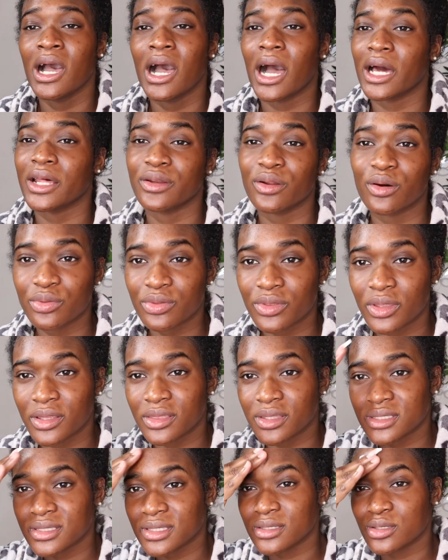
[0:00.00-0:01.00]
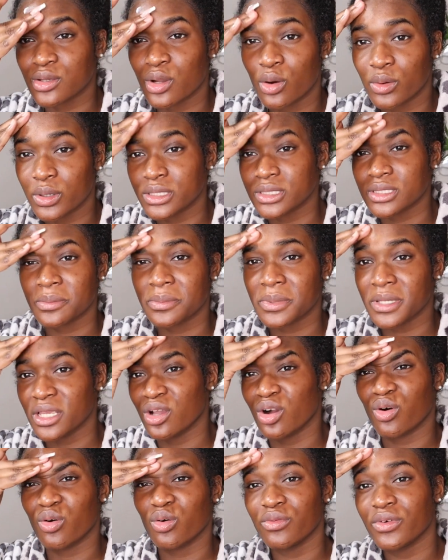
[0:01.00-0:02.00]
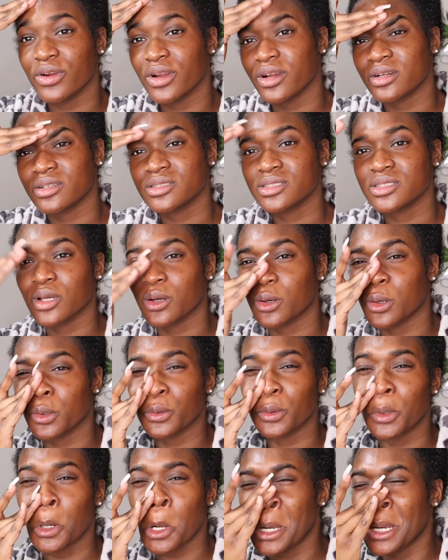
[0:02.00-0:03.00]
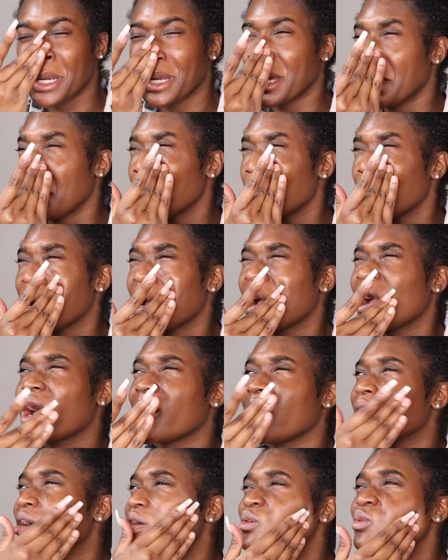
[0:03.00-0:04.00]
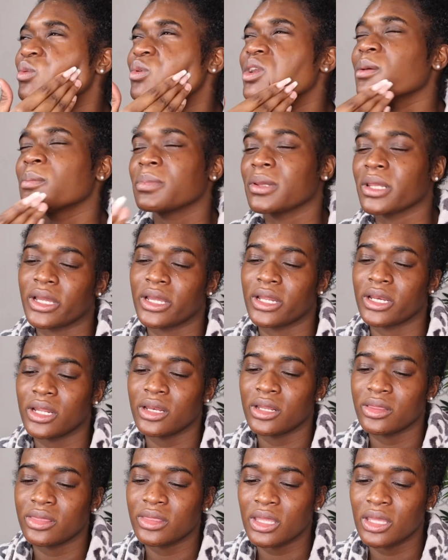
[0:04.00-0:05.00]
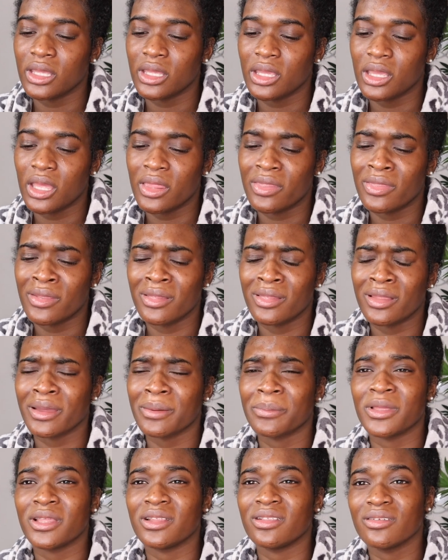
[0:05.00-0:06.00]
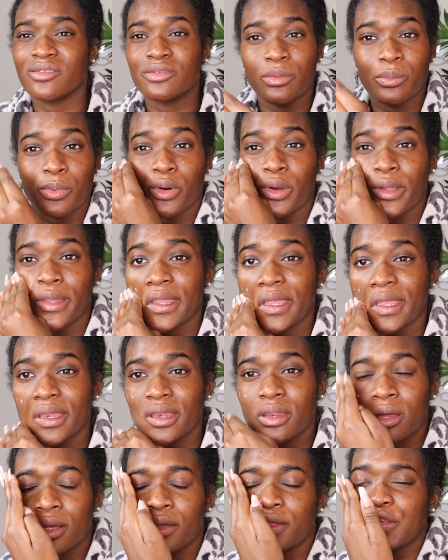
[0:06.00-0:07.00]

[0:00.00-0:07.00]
I don't think this is going to be over. So I don't want to plan anything and then like be disappointed.